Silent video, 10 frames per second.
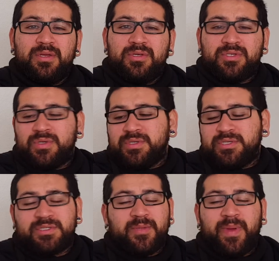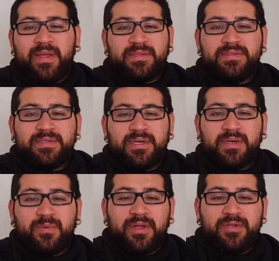So it just depends
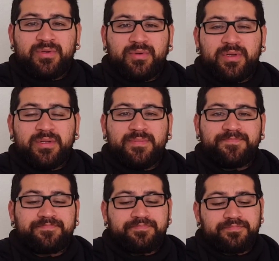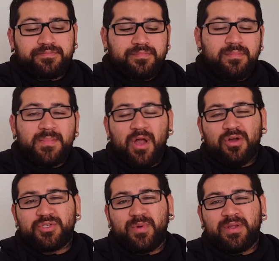what I do, and I
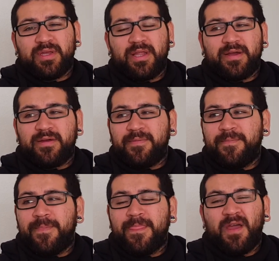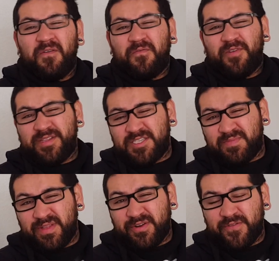also want to get like a front
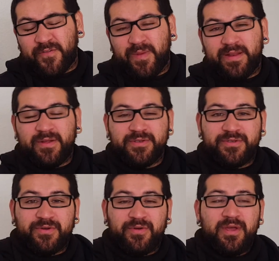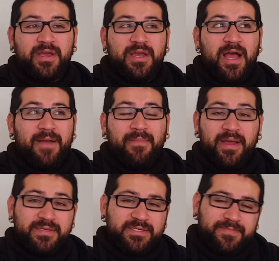splitter for my Delso. I
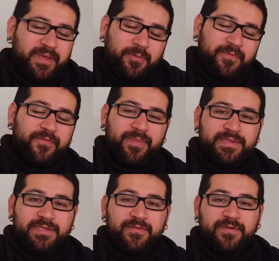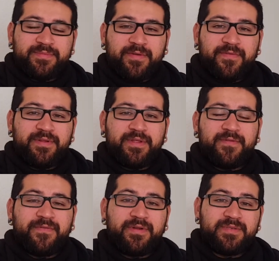might just make one for myself because my friend did
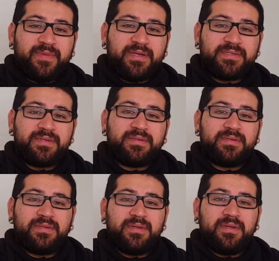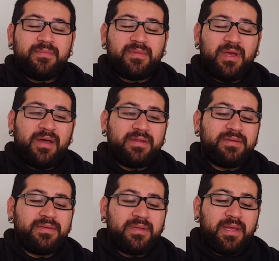it for his Mazda
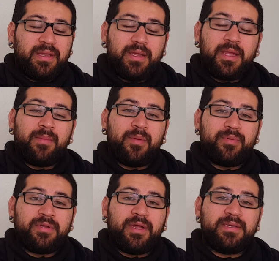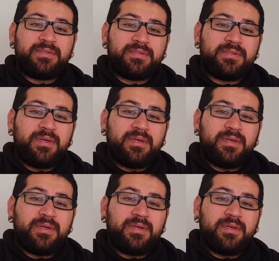Miata, and it came out pretty nice.